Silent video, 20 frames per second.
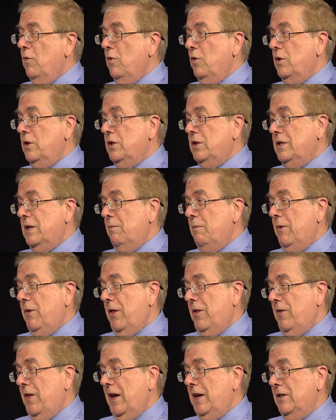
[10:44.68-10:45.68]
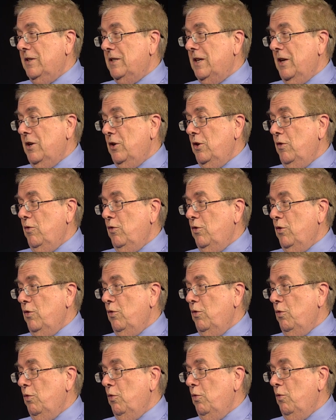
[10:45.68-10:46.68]
some of the things that you
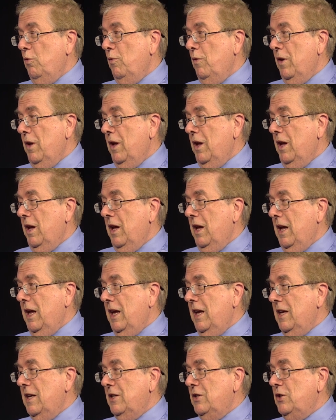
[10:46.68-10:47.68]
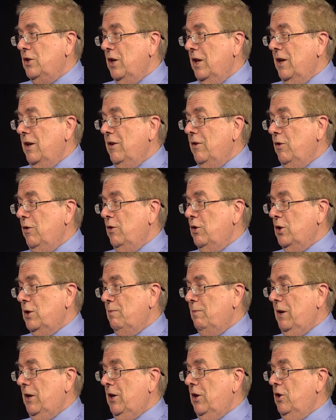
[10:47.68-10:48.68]
do is you just
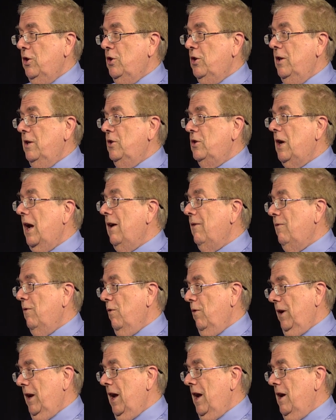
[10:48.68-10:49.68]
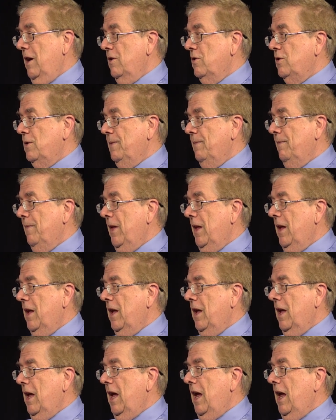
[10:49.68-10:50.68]
mentioned Jack Forgash,
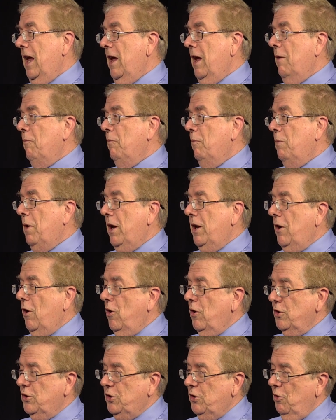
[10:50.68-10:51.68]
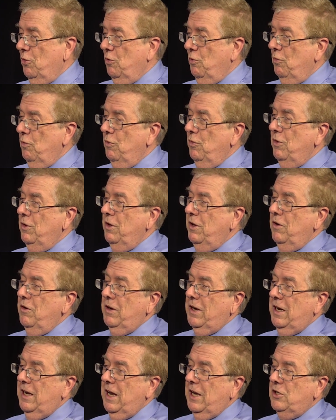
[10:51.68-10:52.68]
but also your
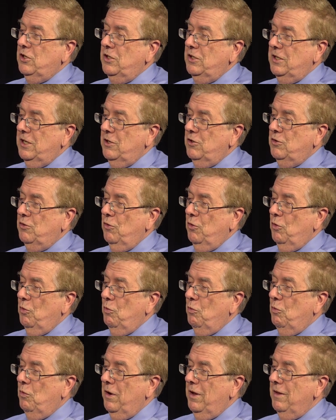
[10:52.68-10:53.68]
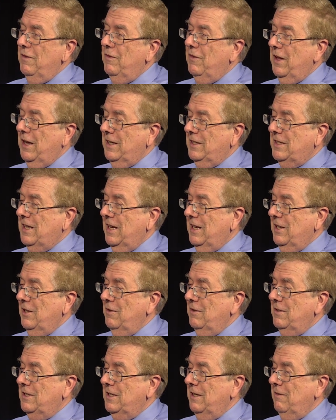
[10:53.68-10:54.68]
connections to Israel. One of the things that
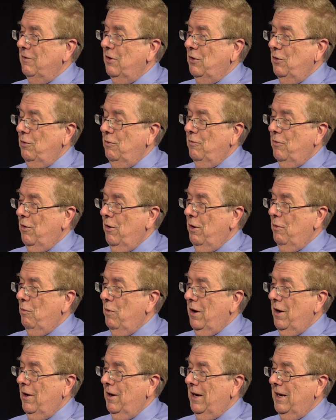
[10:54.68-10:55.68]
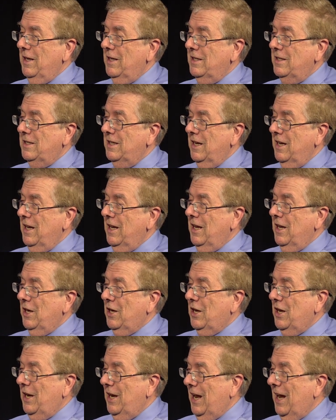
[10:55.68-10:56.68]
you seem to do very well is
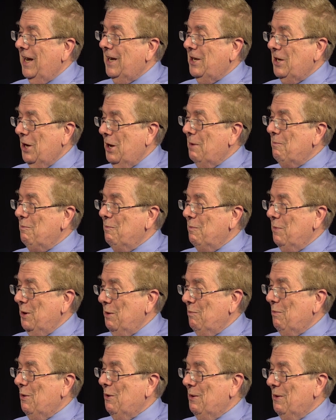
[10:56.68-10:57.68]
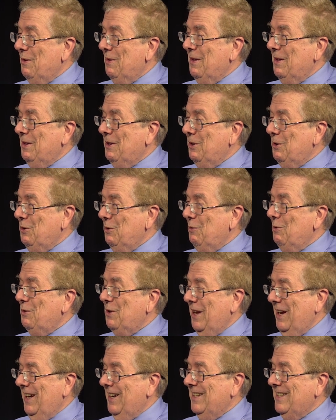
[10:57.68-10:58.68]
connect up people to do
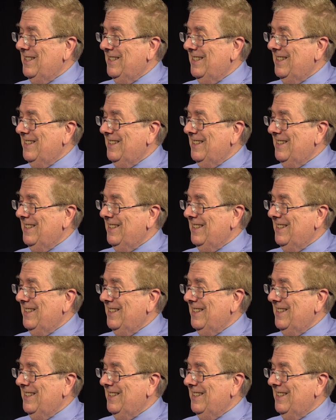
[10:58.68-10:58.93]
things.